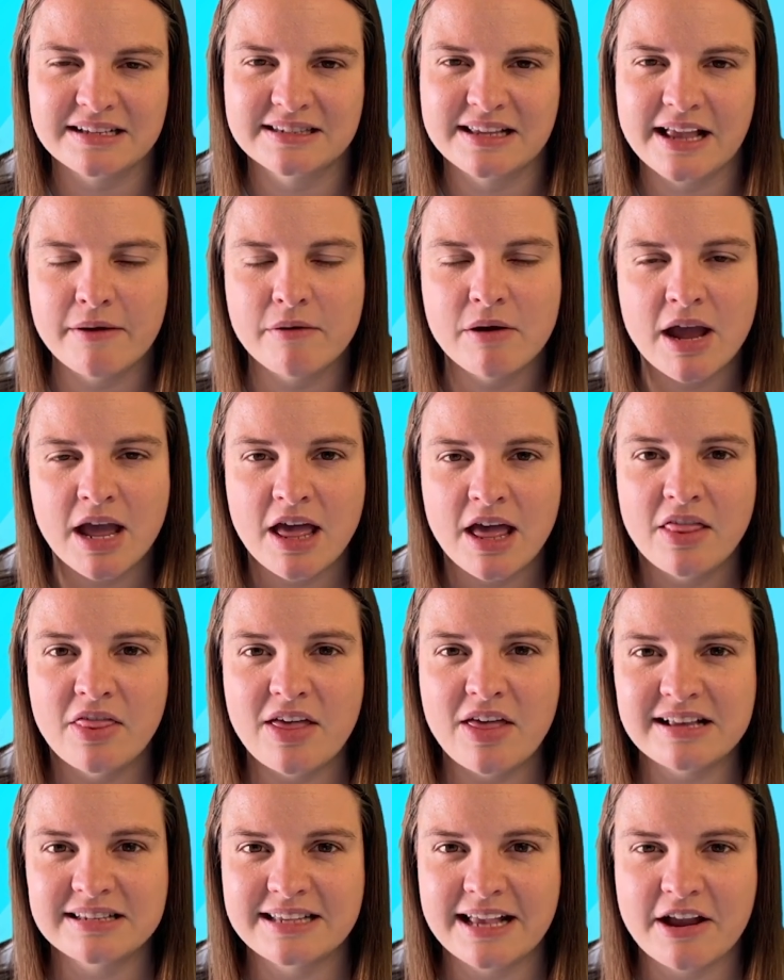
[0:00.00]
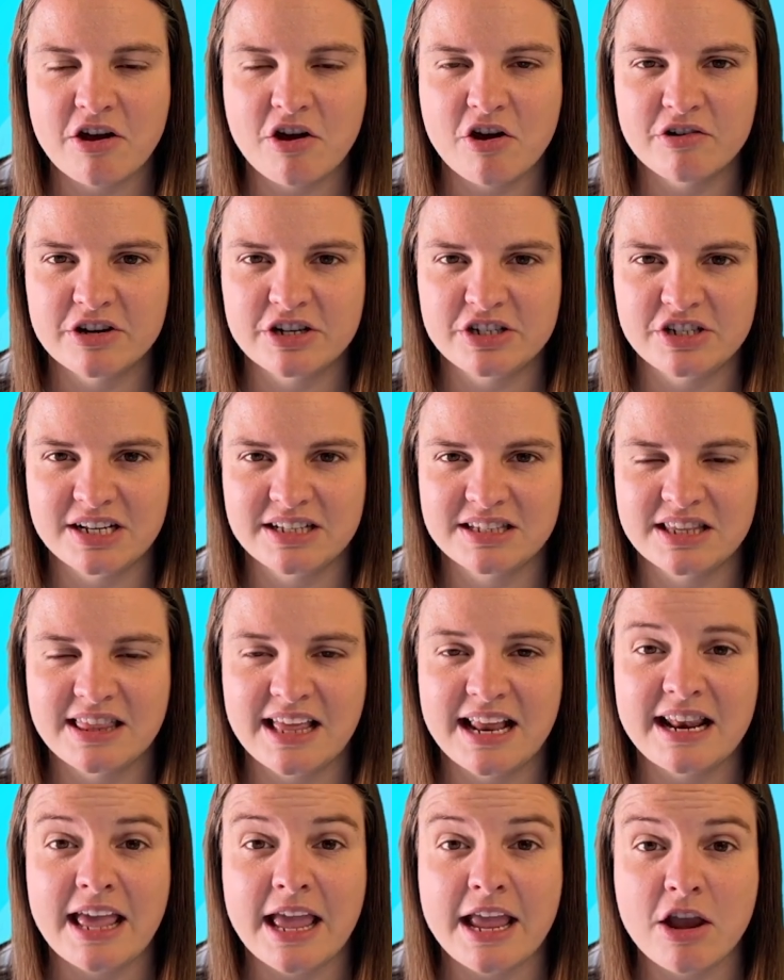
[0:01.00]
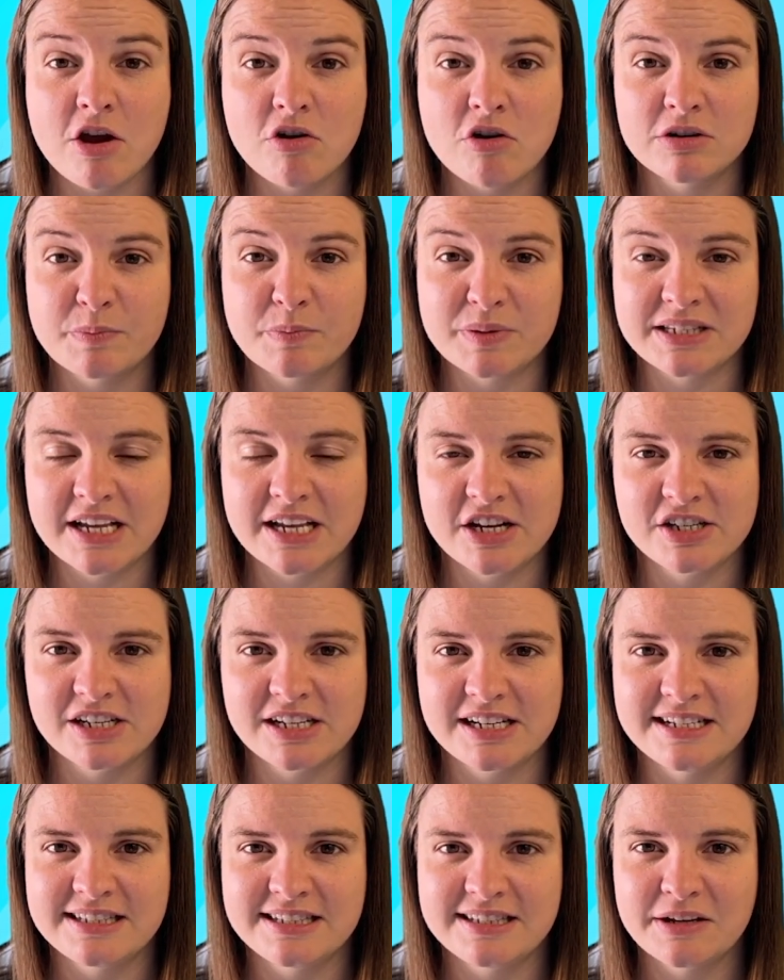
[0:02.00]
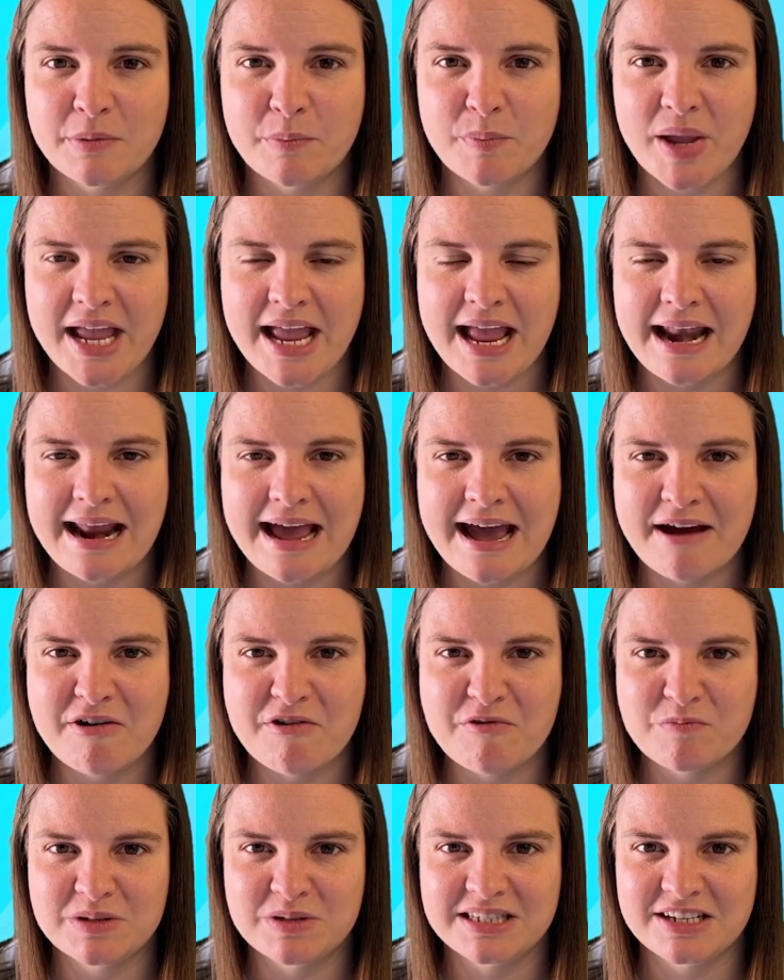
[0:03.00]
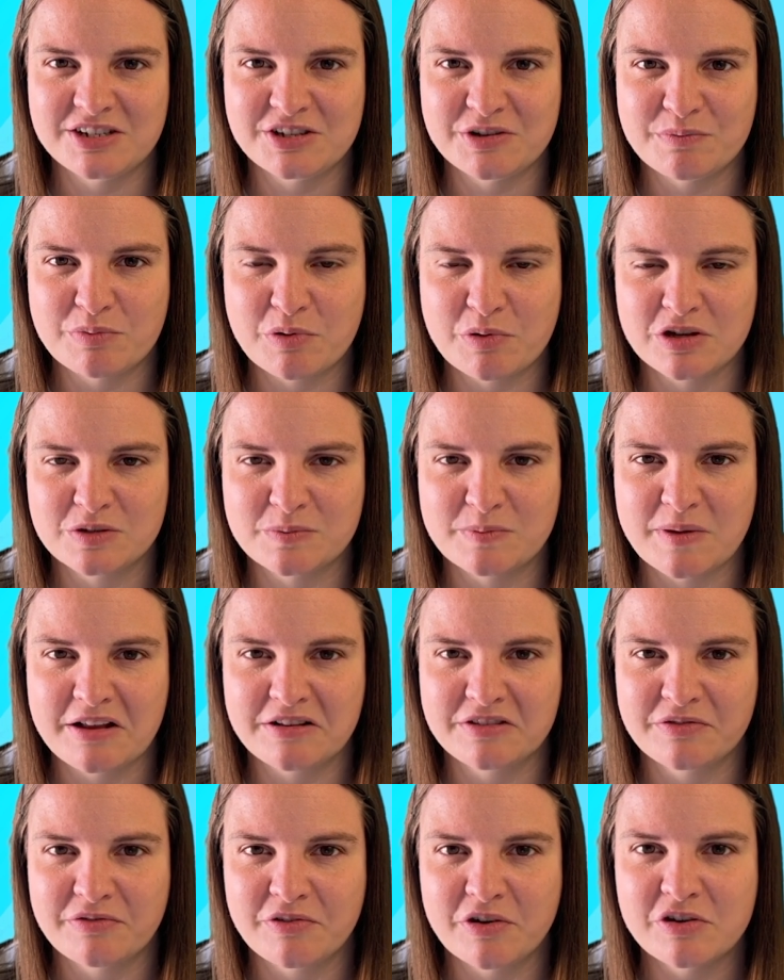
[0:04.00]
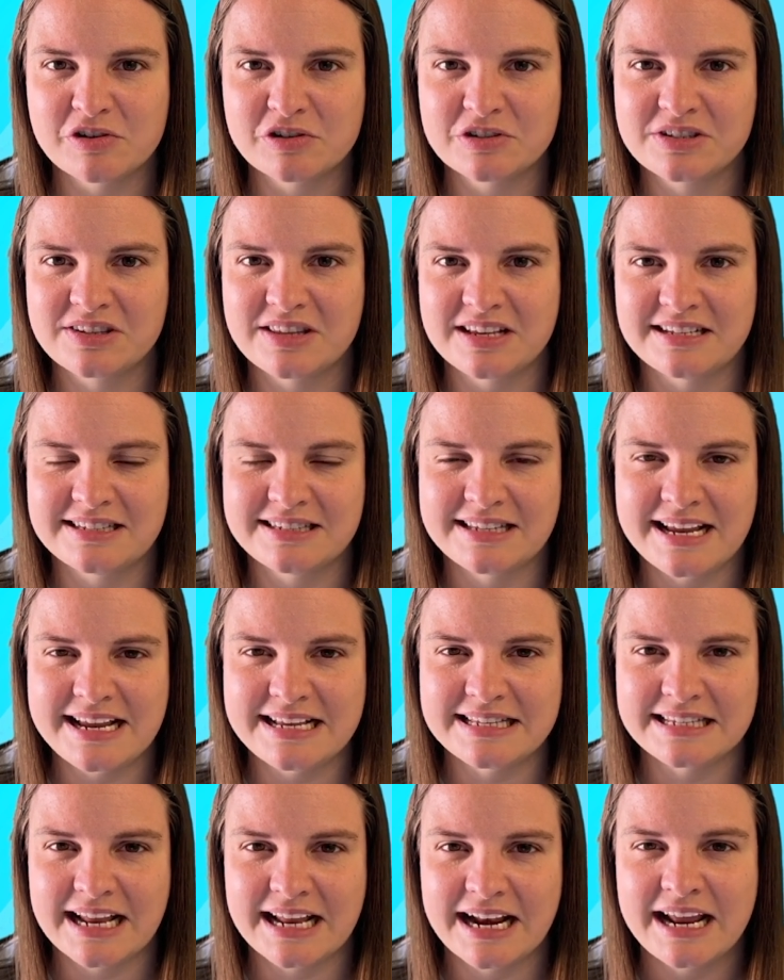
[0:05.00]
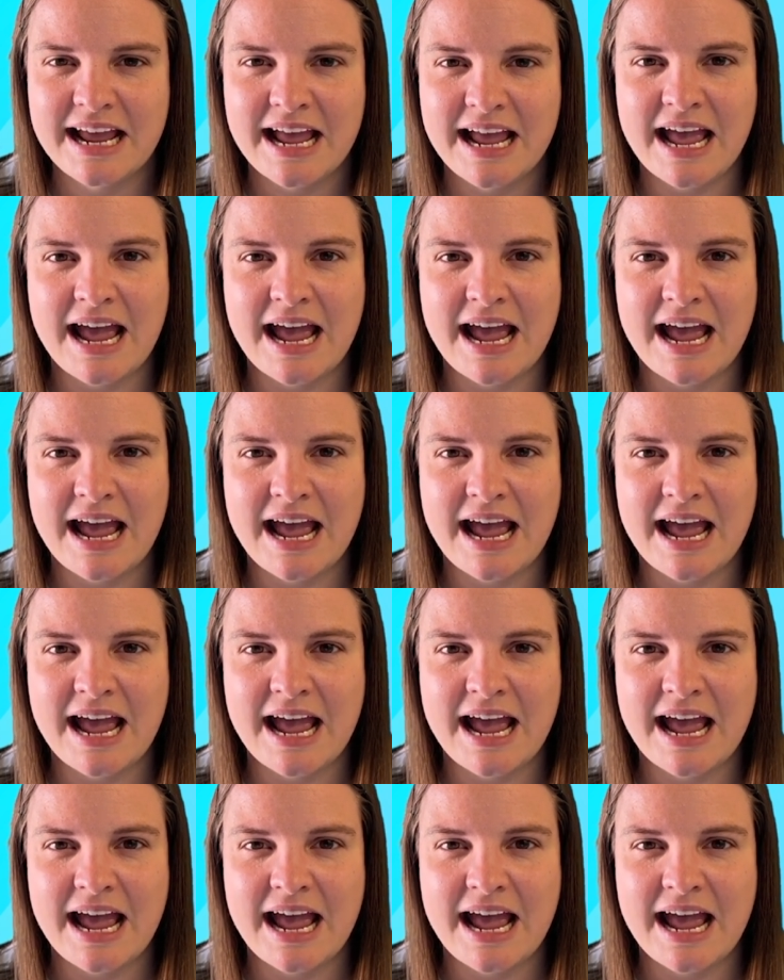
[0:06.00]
So that's encouraging to think that he could potentially still be an out-of-position prospect for us this season.